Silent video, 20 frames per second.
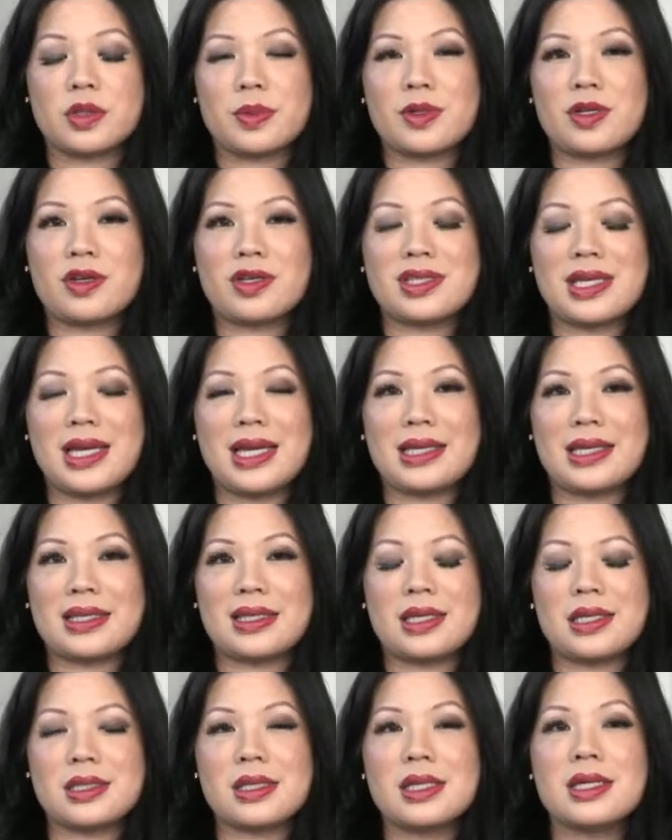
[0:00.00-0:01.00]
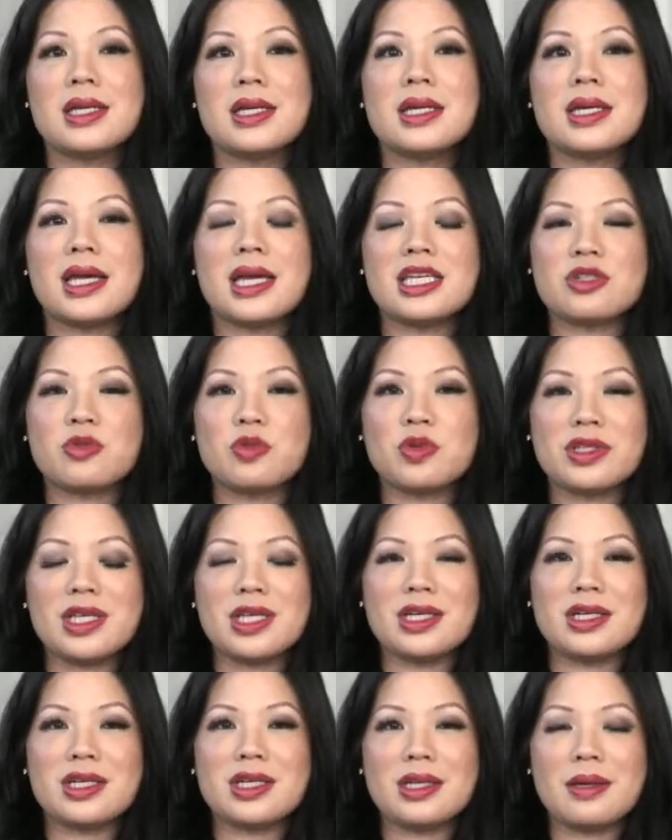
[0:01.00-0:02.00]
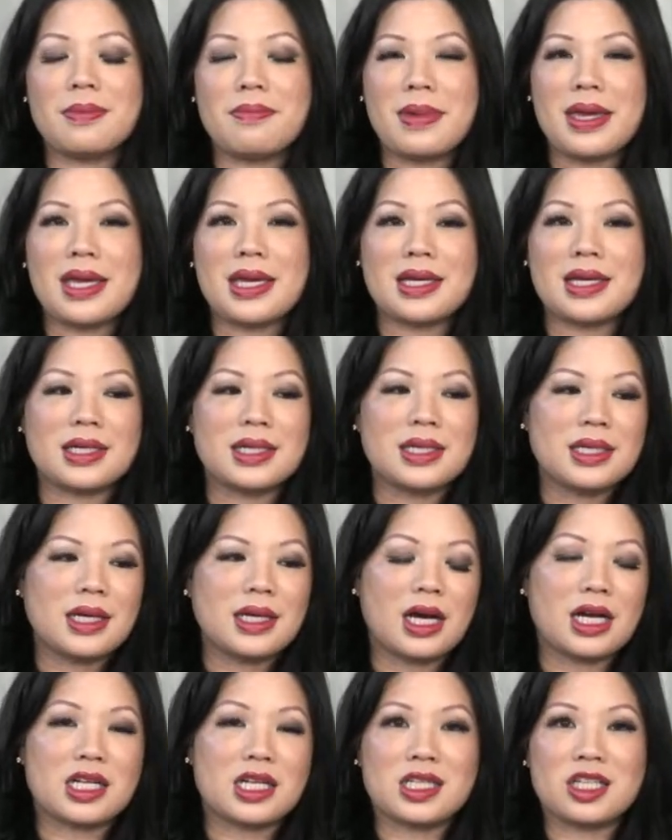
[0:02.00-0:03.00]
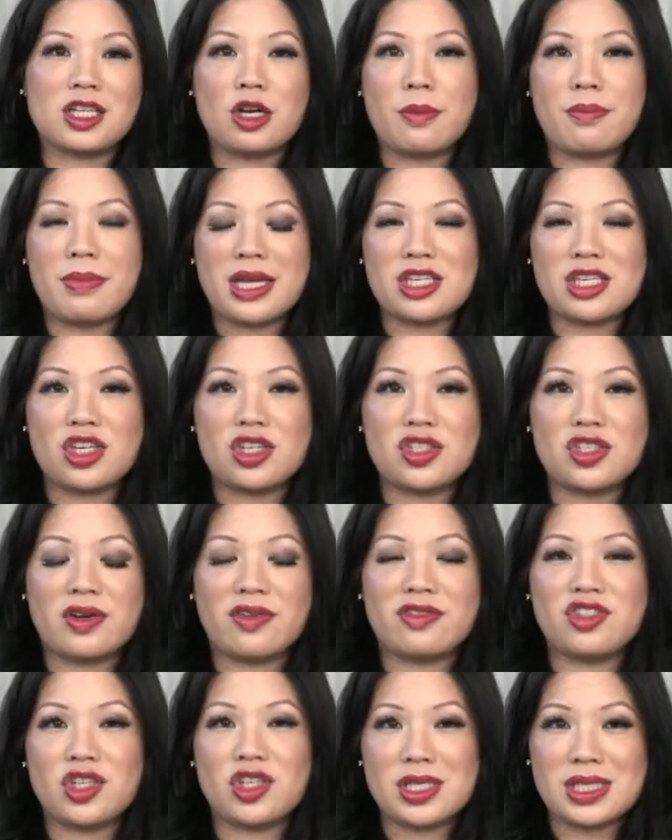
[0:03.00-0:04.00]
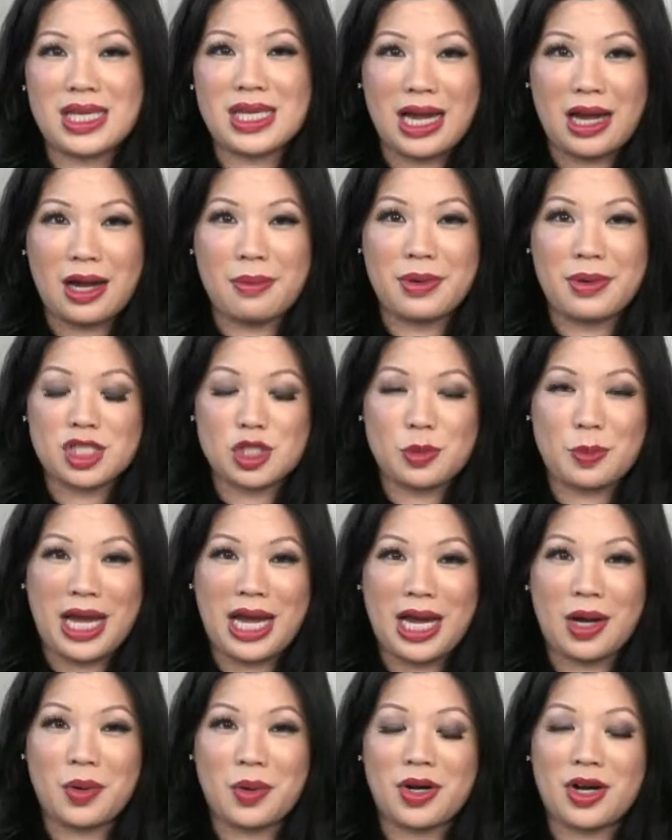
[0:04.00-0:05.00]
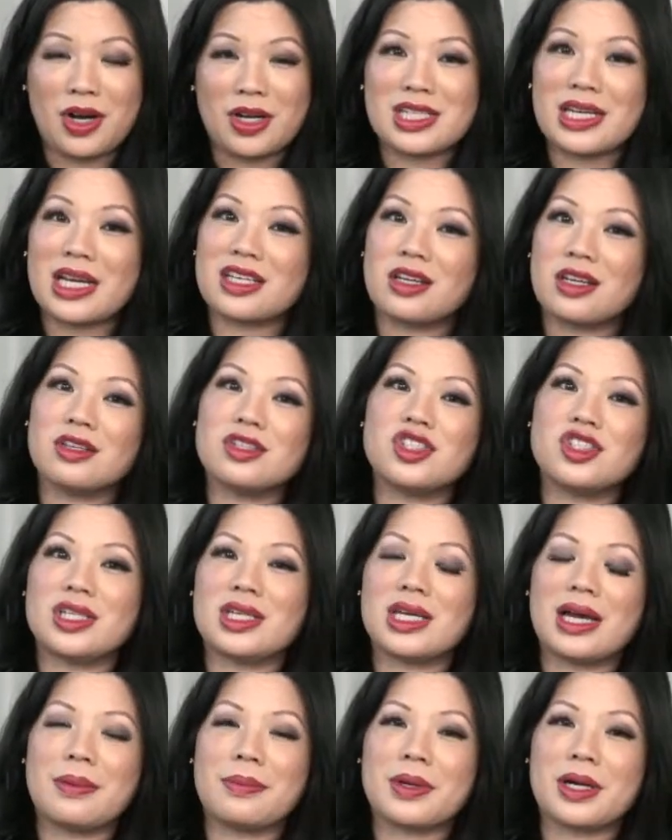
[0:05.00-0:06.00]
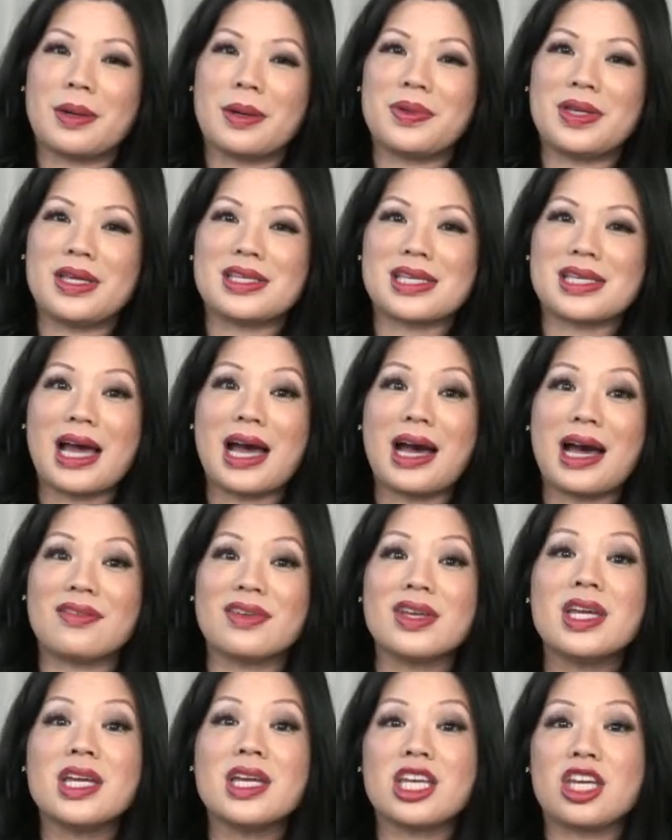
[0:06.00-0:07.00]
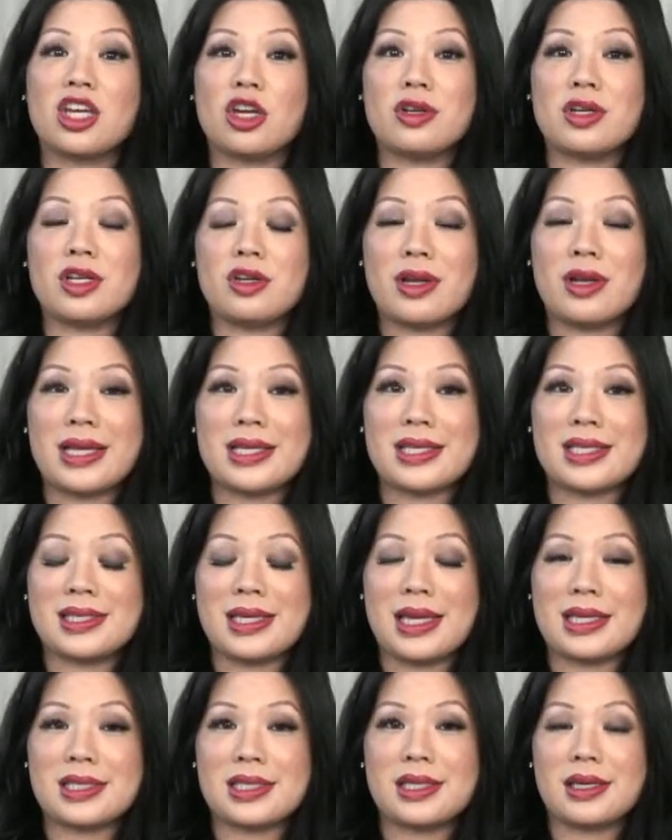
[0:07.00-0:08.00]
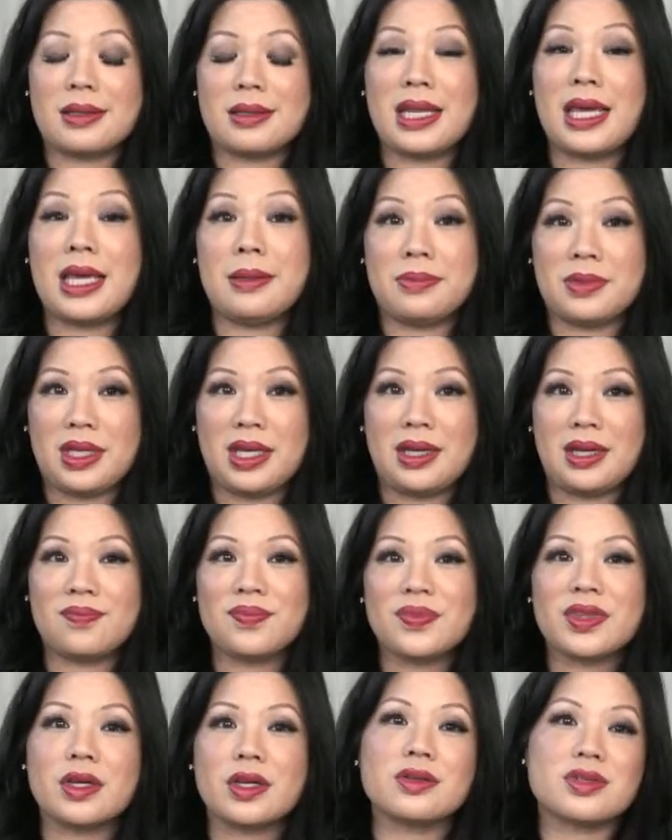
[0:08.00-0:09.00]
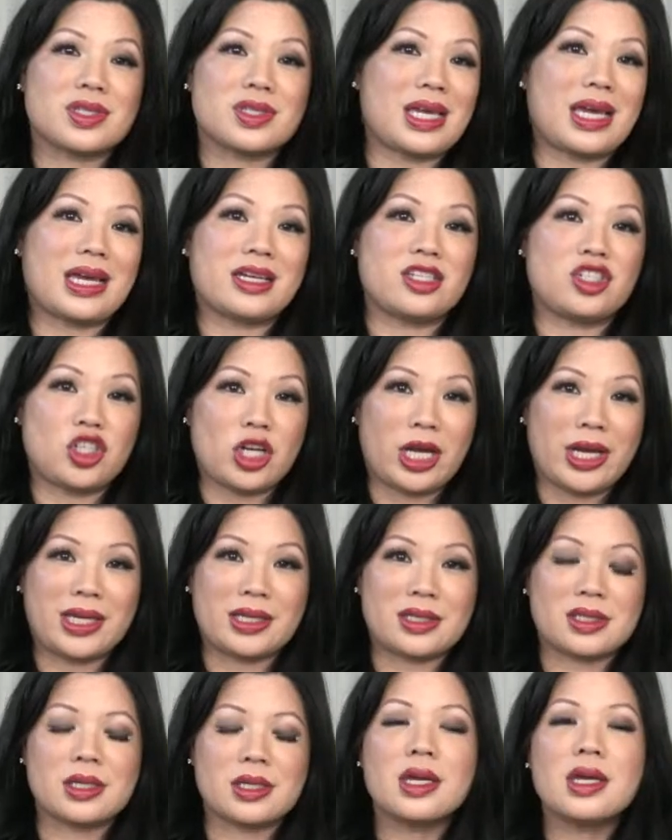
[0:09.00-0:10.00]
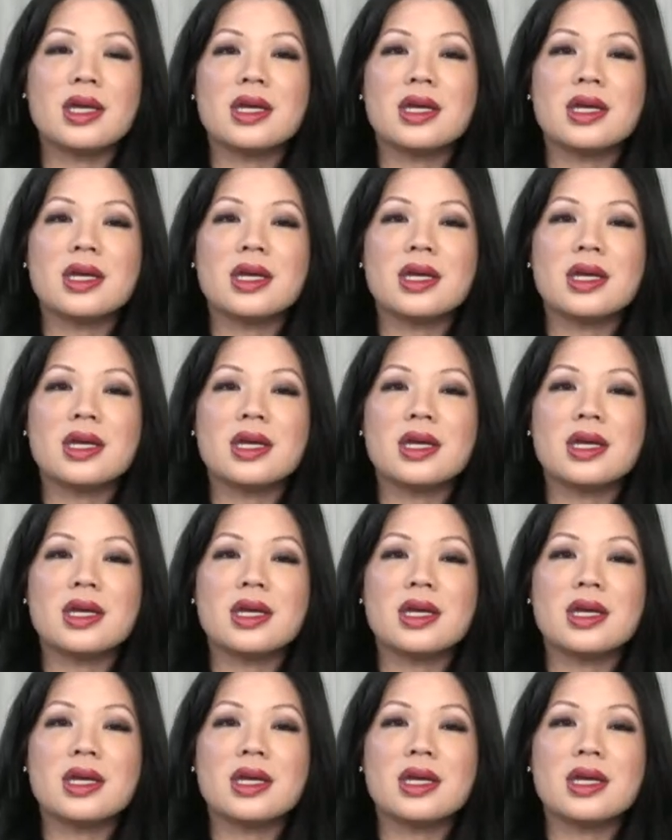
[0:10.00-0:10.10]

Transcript: But they're saying that this is really going to make a clear message of just how much power technology companies have here in the United States, namely those tech giants.